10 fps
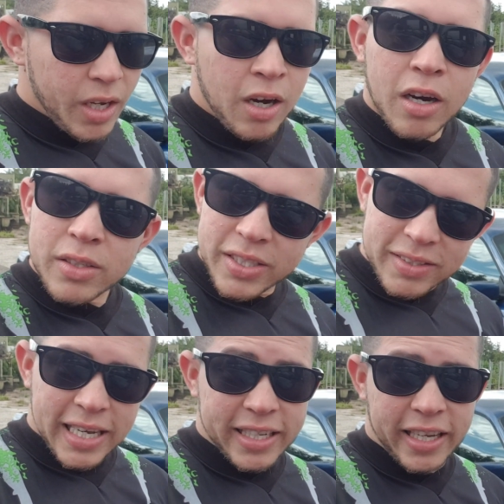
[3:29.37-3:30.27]
Until
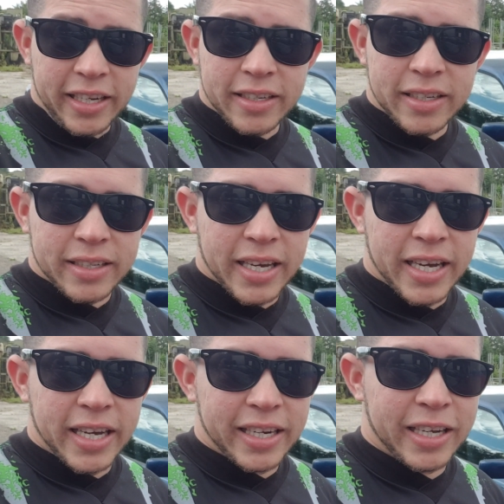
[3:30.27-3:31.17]
that day
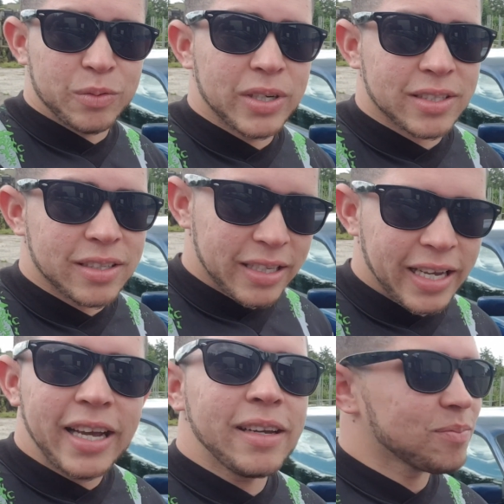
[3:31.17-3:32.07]
that it was,
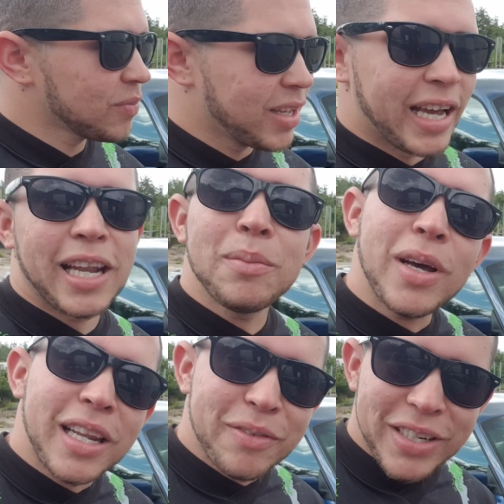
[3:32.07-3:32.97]
and I'm
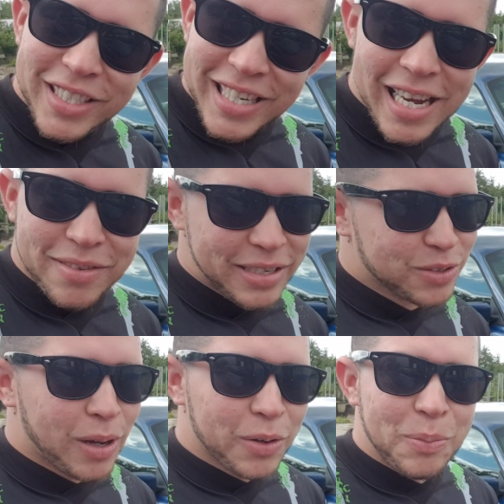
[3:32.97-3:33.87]
not even exaggerating,
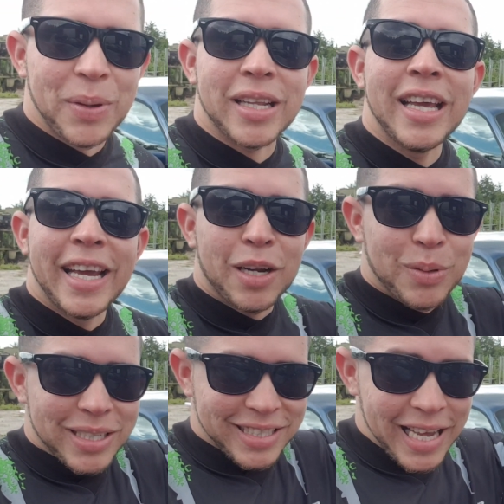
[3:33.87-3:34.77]
so I'll repeat. It
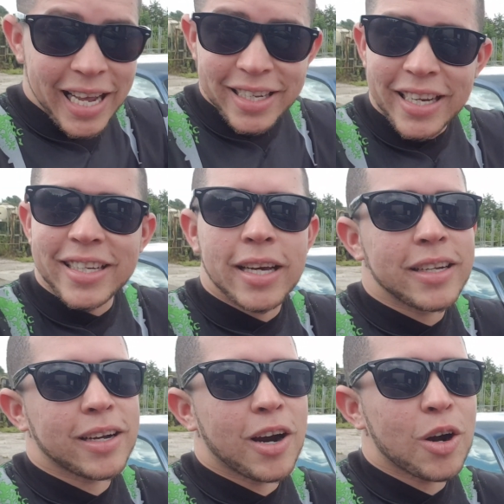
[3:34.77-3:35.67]
was that day that
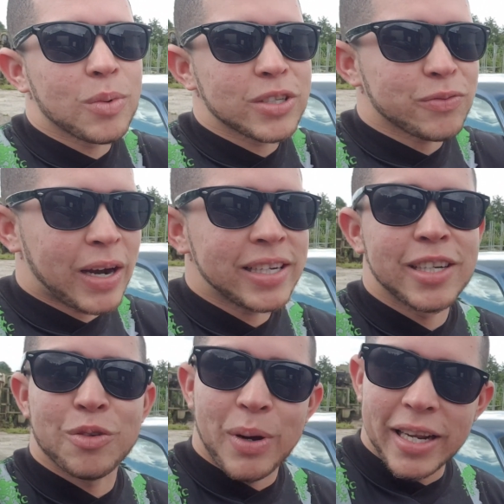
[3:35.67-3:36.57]
the car was
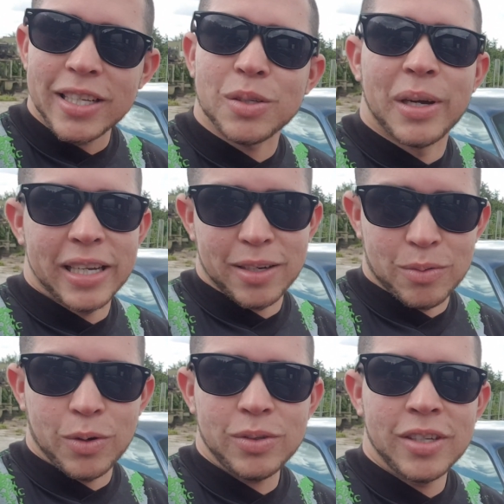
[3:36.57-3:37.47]
finally ready to hit the
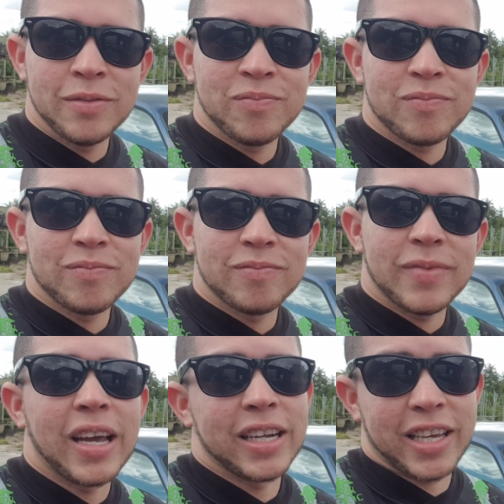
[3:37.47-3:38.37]
road,
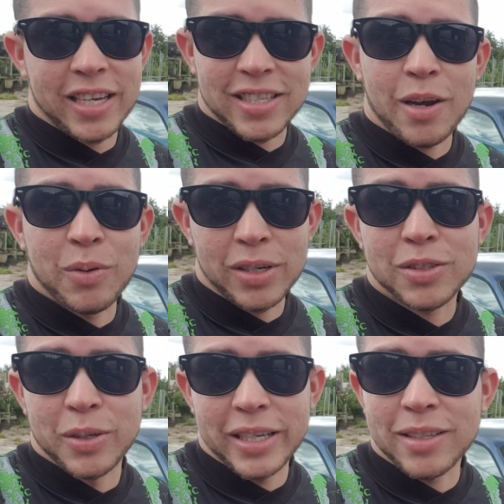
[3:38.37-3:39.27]
in case I wanted
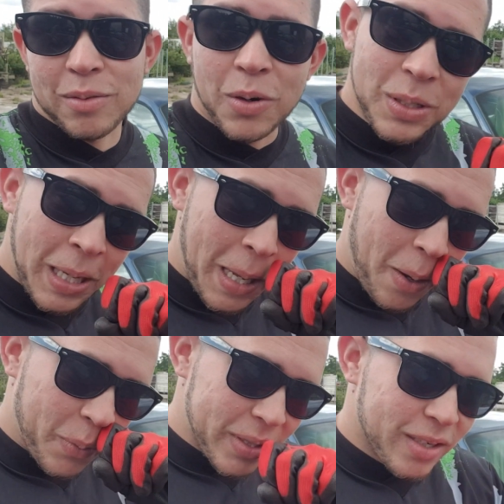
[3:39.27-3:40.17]
to hit the road
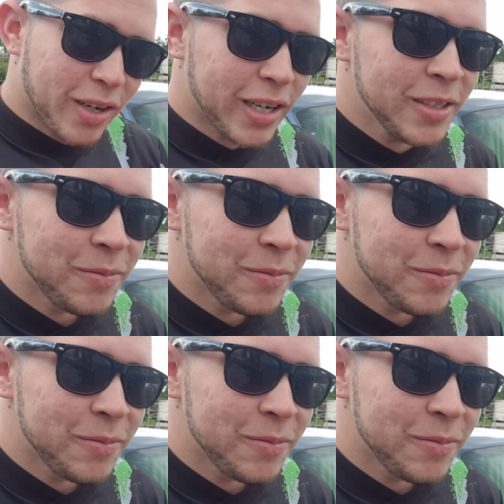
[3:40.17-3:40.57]
with the car.